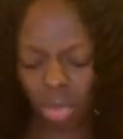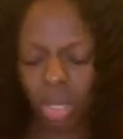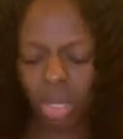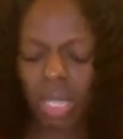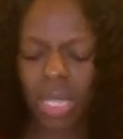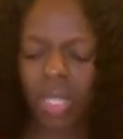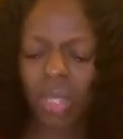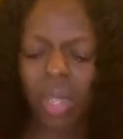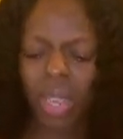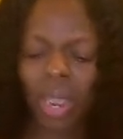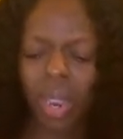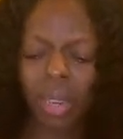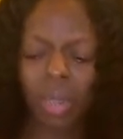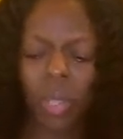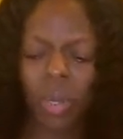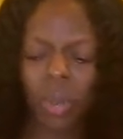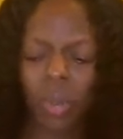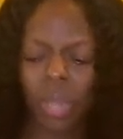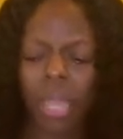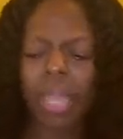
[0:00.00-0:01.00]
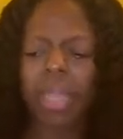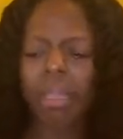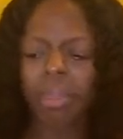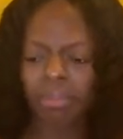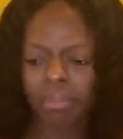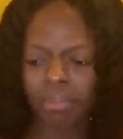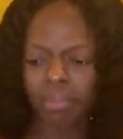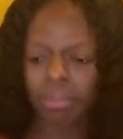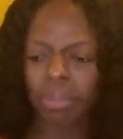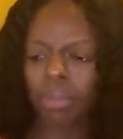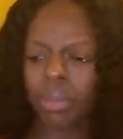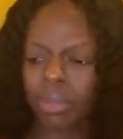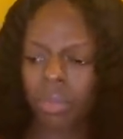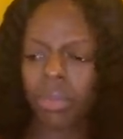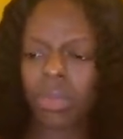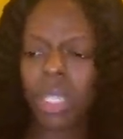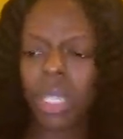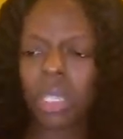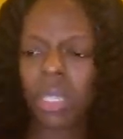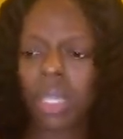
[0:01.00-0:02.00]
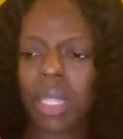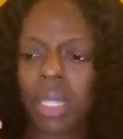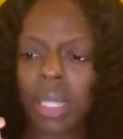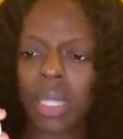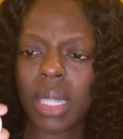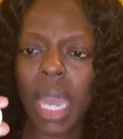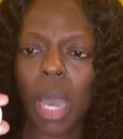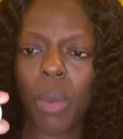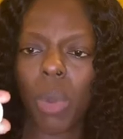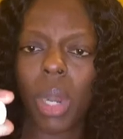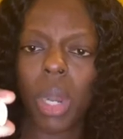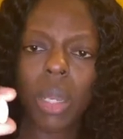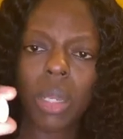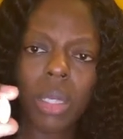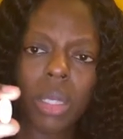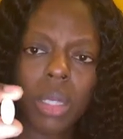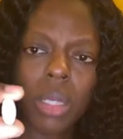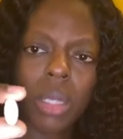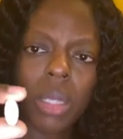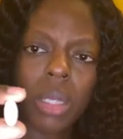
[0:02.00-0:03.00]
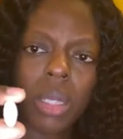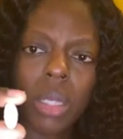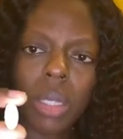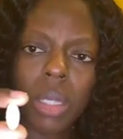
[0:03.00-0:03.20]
These are, you know, it, these, this is how it looks.